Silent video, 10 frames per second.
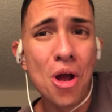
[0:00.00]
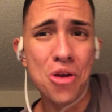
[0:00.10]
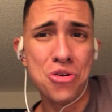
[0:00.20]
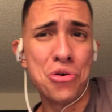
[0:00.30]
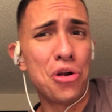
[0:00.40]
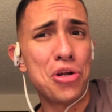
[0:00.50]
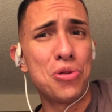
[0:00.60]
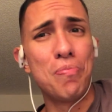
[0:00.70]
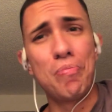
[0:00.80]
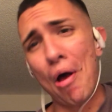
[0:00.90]
and you're like
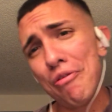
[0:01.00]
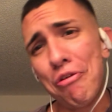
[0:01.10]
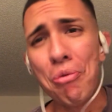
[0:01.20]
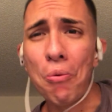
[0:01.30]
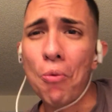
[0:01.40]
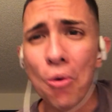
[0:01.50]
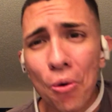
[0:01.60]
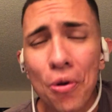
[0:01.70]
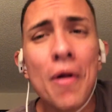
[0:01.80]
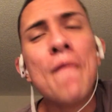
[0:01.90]
the best in the
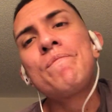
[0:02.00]
world.